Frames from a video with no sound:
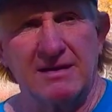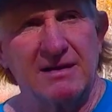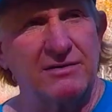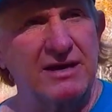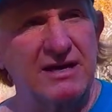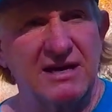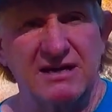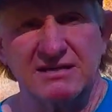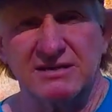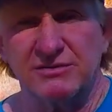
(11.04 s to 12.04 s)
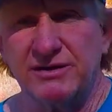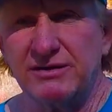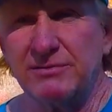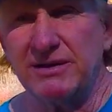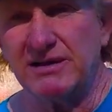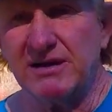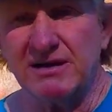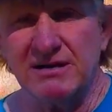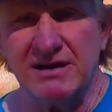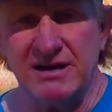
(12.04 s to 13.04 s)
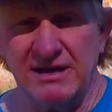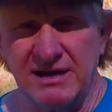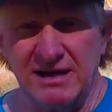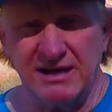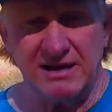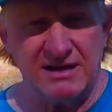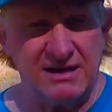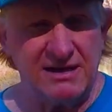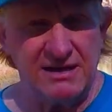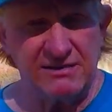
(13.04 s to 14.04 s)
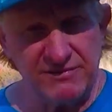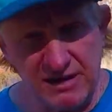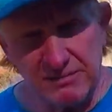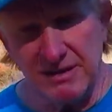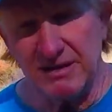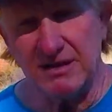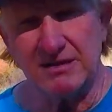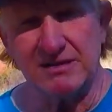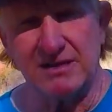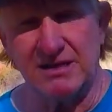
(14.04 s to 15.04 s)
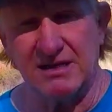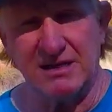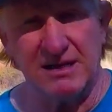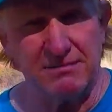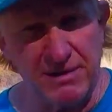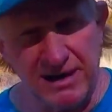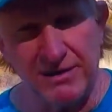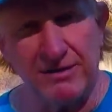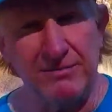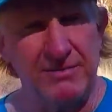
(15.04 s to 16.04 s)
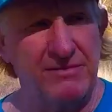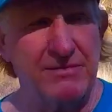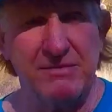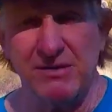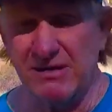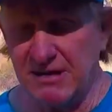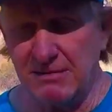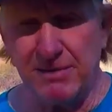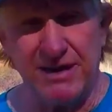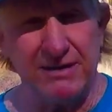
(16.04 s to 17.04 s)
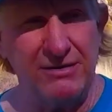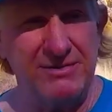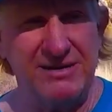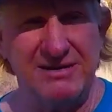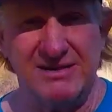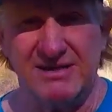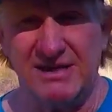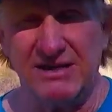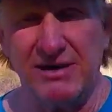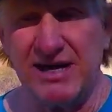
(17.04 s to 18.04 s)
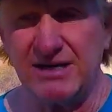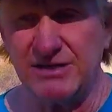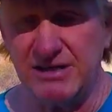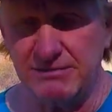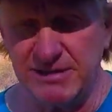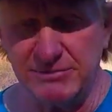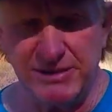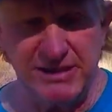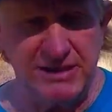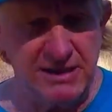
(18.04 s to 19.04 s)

Okay, guys, so here we are in a environment. It's a biome. Remember, a biome is an interaction between